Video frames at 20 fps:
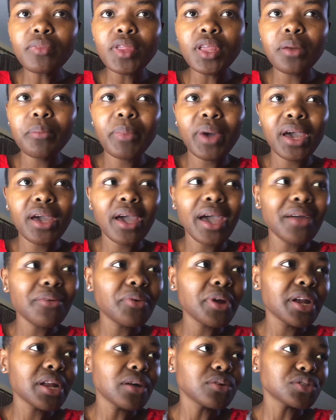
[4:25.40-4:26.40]
my I
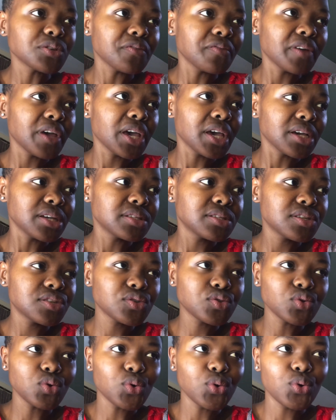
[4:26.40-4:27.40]
ran out of eggs
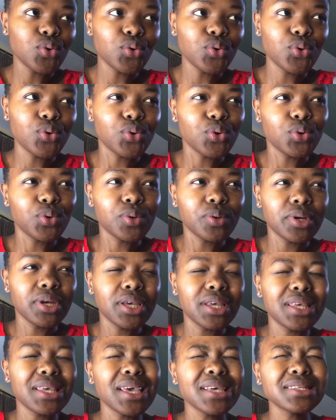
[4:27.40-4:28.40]
so
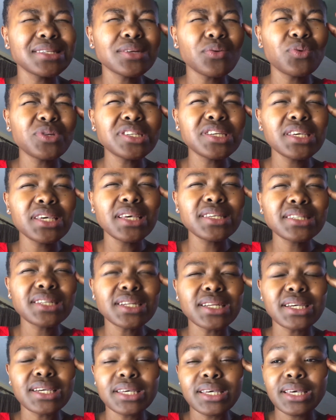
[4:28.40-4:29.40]
yes was it
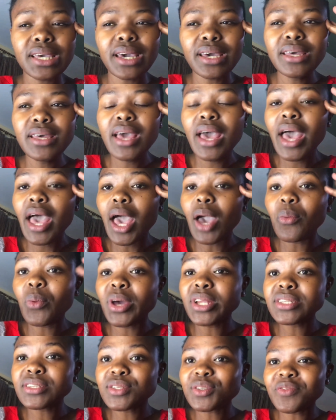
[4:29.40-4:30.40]
yesterday yeah I
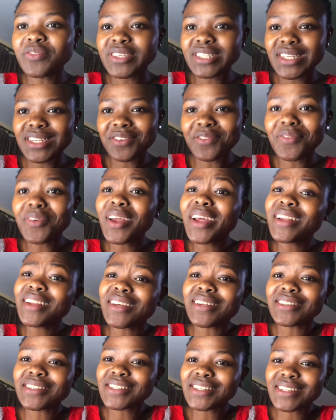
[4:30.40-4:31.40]
went to visit a friend
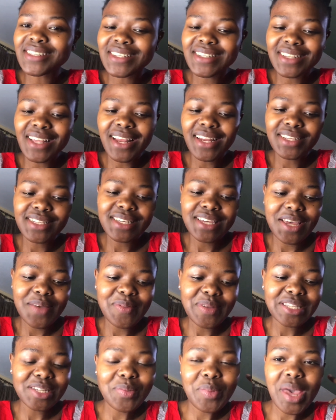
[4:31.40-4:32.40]
and she decided to give
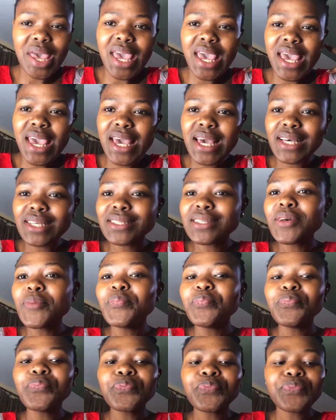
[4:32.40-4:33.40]
me some eggs
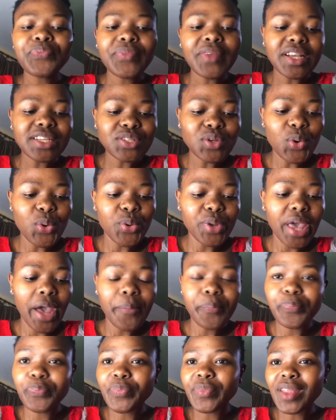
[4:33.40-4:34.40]
so yeah
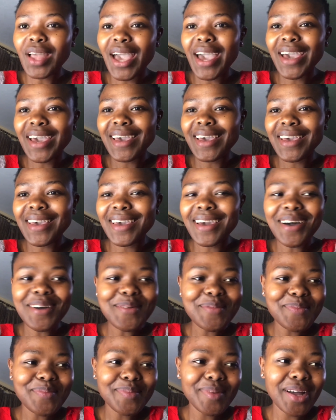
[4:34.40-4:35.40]
I
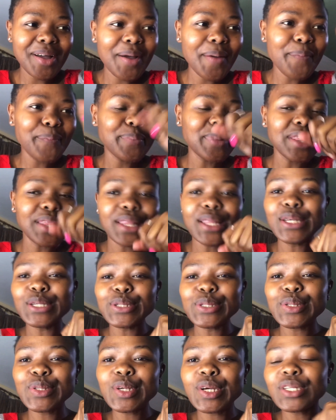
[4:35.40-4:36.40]
am
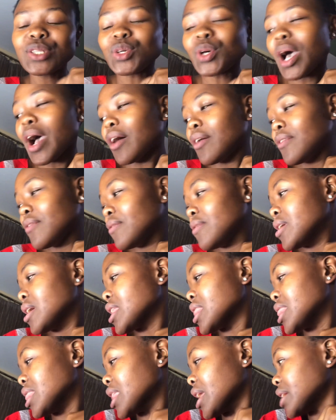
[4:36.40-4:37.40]
pleased to have
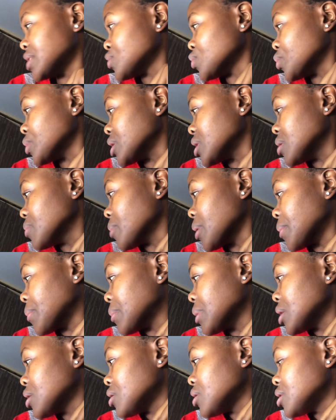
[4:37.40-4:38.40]
that with my
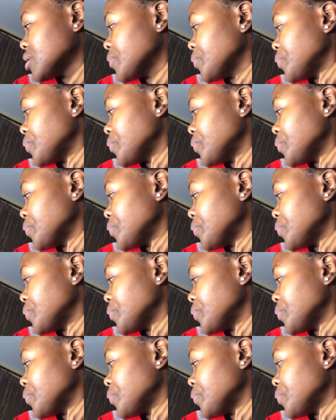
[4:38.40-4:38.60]
meal.